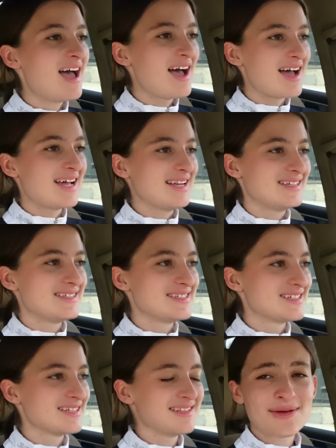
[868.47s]

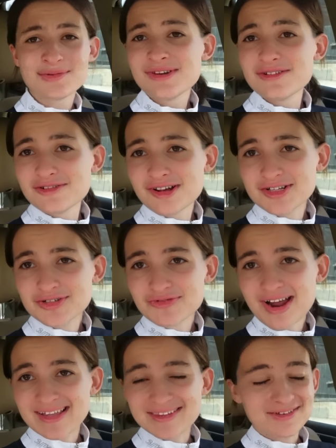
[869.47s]
And there was no torrential rain,